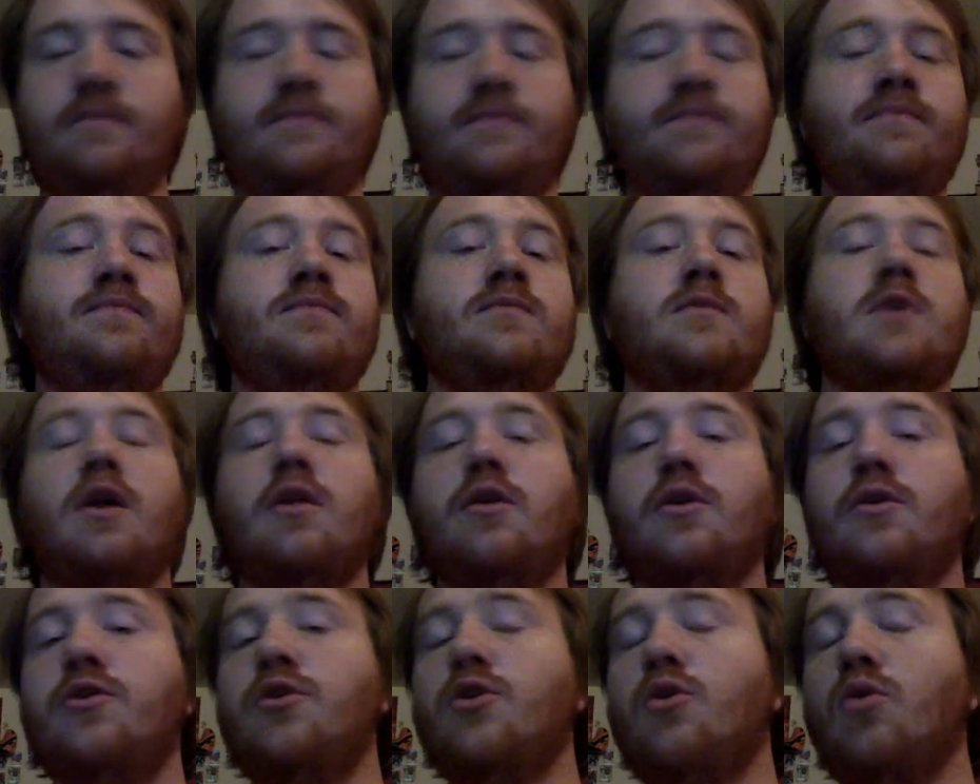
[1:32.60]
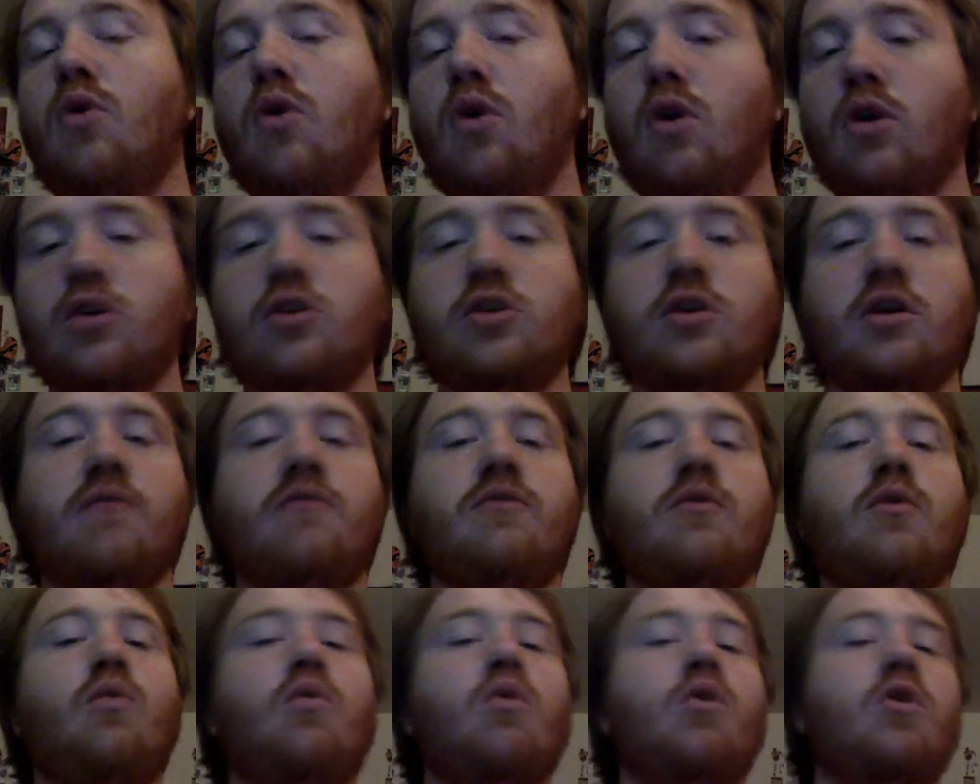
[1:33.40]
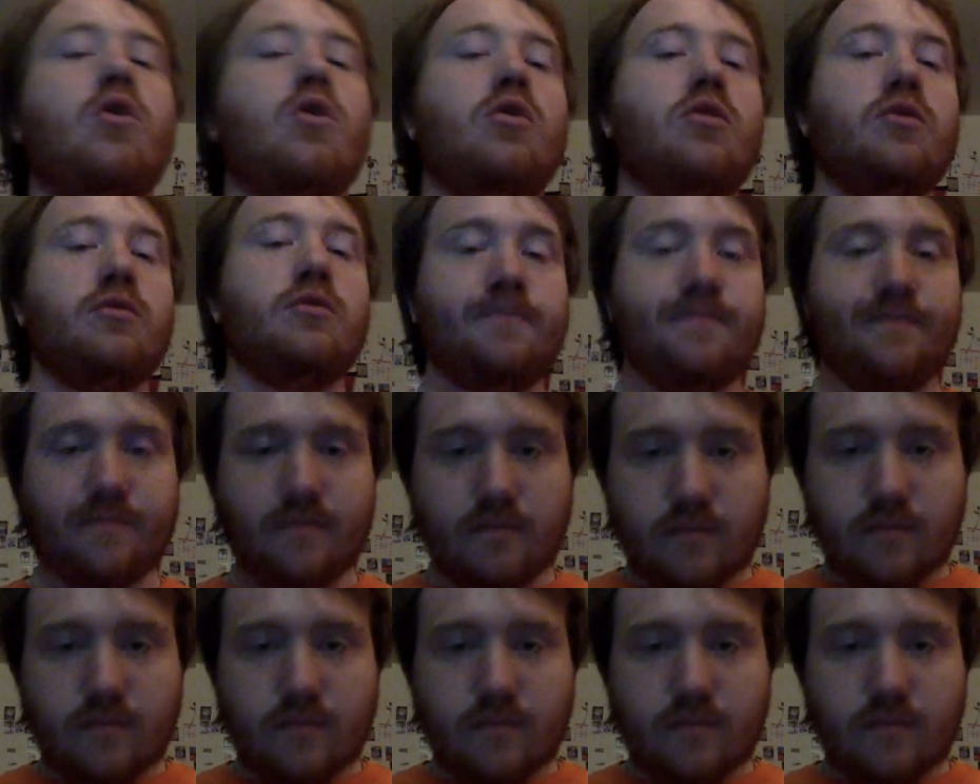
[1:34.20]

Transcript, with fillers: uh, the new hooks of the world.